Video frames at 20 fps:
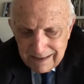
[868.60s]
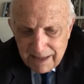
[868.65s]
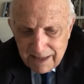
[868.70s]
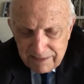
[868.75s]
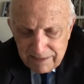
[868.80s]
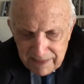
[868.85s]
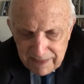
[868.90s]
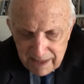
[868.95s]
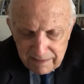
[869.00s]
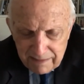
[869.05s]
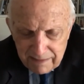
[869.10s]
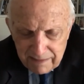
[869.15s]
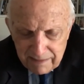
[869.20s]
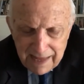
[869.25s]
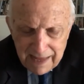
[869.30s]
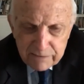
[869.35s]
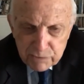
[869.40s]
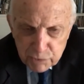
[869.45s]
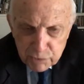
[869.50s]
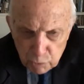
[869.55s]

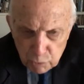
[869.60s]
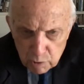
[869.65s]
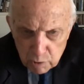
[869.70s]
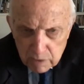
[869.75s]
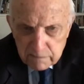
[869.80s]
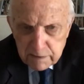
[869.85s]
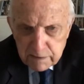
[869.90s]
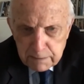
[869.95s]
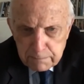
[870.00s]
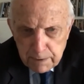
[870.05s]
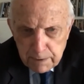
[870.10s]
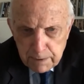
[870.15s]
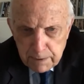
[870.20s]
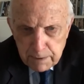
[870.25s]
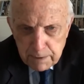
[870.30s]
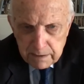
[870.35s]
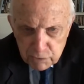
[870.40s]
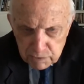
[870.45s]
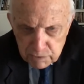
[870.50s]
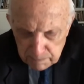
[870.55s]
that sort of
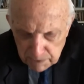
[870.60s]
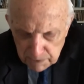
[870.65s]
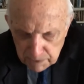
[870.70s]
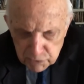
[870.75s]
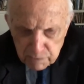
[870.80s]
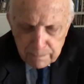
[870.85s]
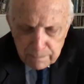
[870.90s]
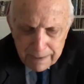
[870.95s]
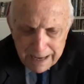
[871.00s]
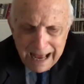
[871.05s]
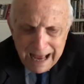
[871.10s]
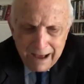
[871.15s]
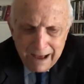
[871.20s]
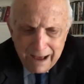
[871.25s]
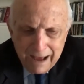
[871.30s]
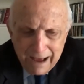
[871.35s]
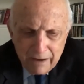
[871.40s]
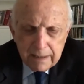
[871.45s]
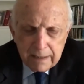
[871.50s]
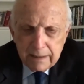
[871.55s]
speech
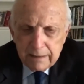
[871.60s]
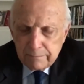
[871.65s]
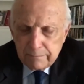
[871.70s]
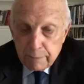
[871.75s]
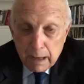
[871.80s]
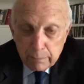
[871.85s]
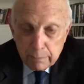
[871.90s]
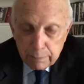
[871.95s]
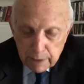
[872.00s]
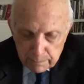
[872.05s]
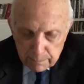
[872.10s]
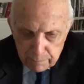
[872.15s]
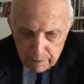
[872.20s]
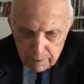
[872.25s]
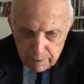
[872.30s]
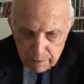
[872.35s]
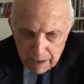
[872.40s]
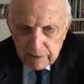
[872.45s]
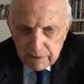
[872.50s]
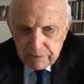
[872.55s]
about
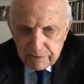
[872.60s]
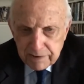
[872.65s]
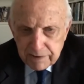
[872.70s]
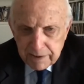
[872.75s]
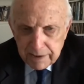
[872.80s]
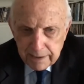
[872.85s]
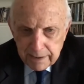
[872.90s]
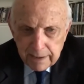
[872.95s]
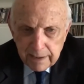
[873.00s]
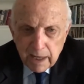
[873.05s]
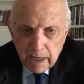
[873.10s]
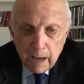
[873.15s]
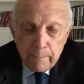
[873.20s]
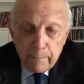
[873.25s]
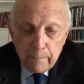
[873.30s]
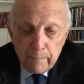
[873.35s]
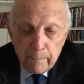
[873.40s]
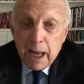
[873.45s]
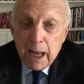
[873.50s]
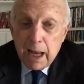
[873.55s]
public policy,
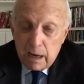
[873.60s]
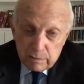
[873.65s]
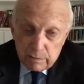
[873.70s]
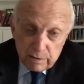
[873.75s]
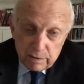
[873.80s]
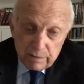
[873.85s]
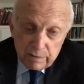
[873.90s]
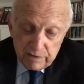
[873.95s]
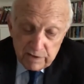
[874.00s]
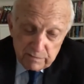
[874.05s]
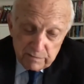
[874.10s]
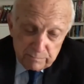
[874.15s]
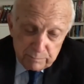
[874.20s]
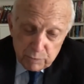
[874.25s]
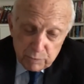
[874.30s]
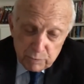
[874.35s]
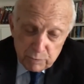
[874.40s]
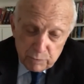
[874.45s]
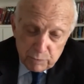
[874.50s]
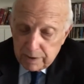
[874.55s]
a biography
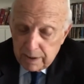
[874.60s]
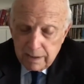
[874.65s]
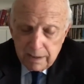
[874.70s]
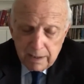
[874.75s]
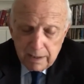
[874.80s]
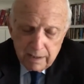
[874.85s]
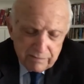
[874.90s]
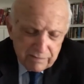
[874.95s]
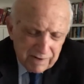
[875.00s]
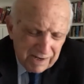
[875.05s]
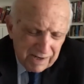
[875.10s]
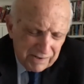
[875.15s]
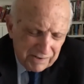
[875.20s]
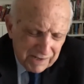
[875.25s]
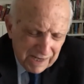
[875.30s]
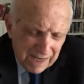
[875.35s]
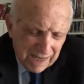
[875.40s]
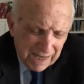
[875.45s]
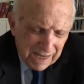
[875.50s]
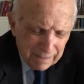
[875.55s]
of Putin, for
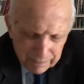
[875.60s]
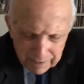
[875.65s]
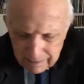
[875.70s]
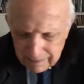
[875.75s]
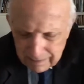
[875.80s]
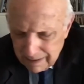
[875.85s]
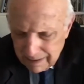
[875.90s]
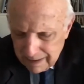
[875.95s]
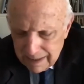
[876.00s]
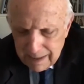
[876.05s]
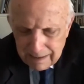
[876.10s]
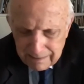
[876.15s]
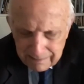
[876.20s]
example,